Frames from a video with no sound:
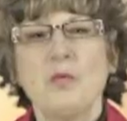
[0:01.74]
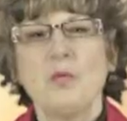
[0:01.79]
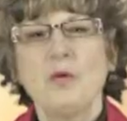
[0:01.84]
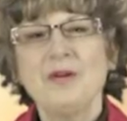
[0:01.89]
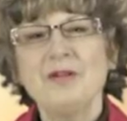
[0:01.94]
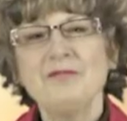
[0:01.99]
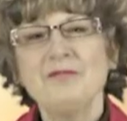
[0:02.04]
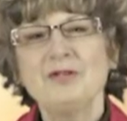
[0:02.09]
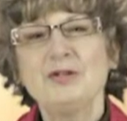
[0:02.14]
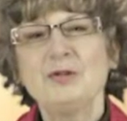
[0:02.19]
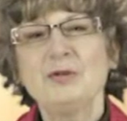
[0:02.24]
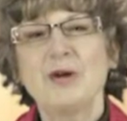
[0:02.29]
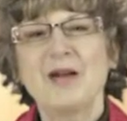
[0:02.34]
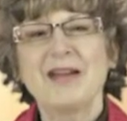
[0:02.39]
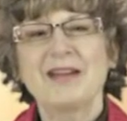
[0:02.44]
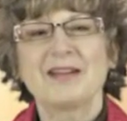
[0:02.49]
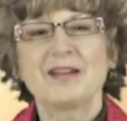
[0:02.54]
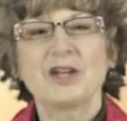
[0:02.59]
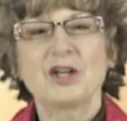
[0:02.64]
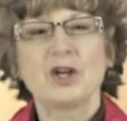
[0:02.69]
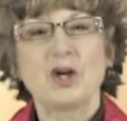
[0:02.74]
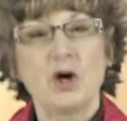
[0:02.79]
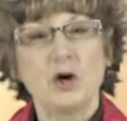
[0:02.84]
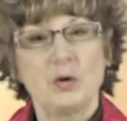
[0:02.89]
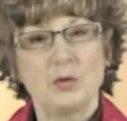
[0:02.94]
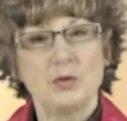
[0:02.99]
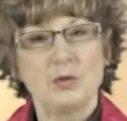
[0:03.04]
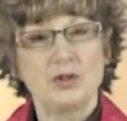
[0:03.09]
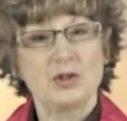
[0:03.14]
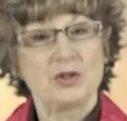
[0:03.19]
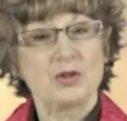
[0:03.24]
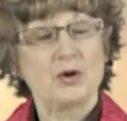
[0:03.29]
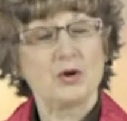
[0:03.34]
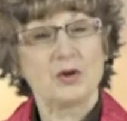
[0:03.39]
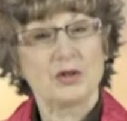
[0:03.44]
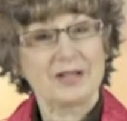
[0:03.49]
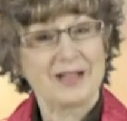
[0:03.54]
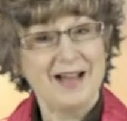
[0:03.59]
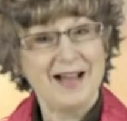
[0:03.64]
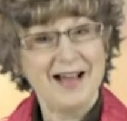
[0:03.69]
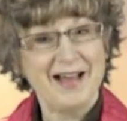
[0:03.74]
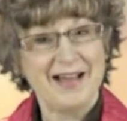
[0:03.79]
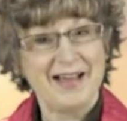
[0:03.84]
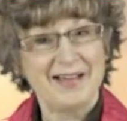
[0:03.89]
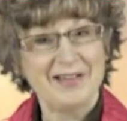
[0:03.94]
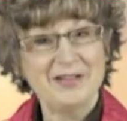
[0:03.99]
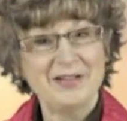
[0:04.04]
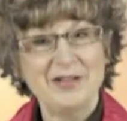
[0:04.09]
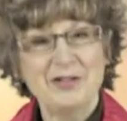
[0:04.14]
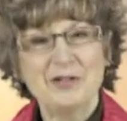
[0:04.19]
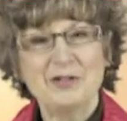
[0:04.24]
What if you had a coach or guide